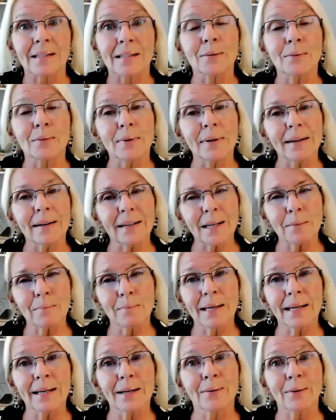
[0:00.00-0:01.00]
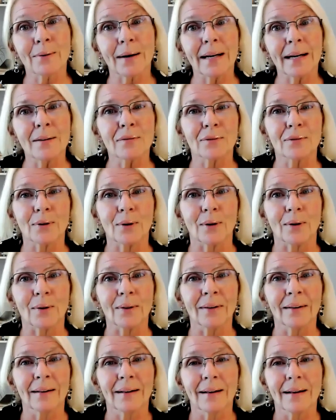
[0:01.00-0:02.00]
to really be
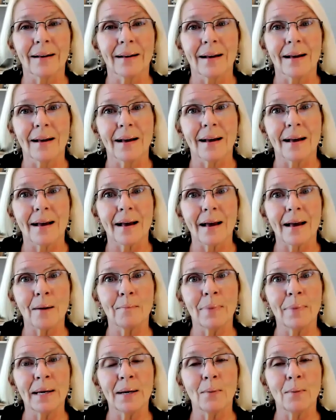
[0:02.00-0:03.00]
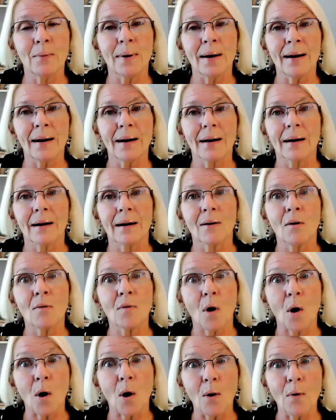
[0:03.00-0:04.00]
grateful and be aware of
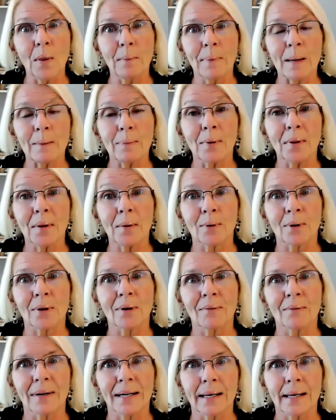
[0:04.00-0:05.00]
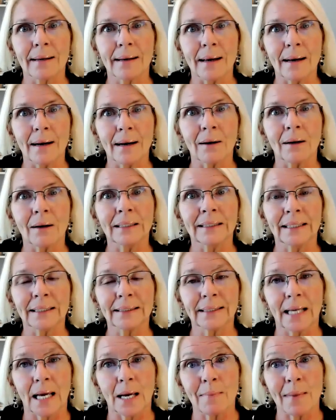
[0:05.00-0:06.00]
all the people that were already there and
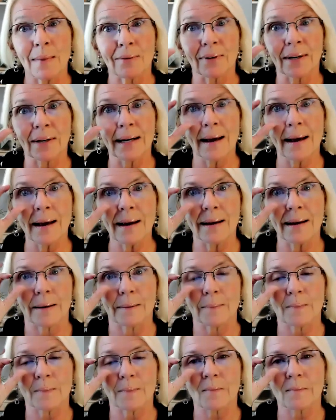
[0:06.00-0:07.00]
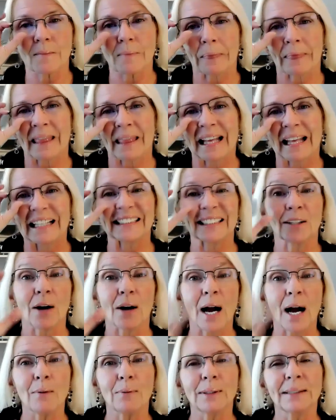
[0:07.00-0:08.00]
that came every day. So
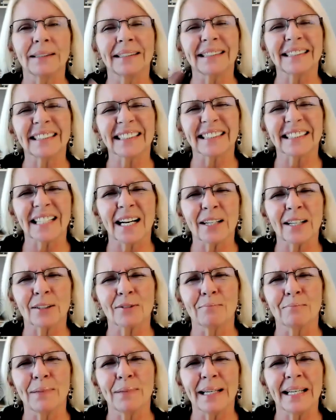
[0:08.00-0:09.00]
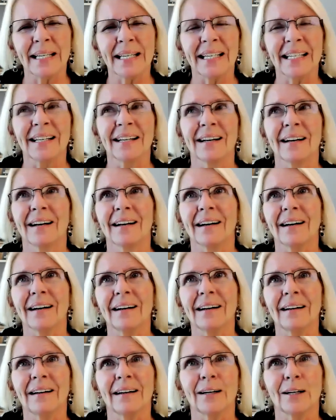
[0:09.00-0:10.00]
I would just kind of be
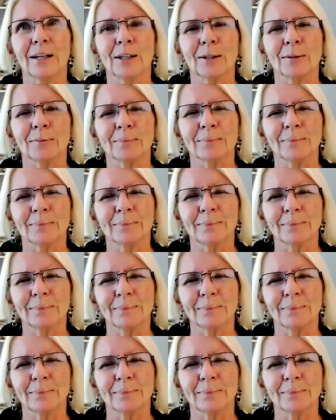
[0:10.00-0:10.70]
um,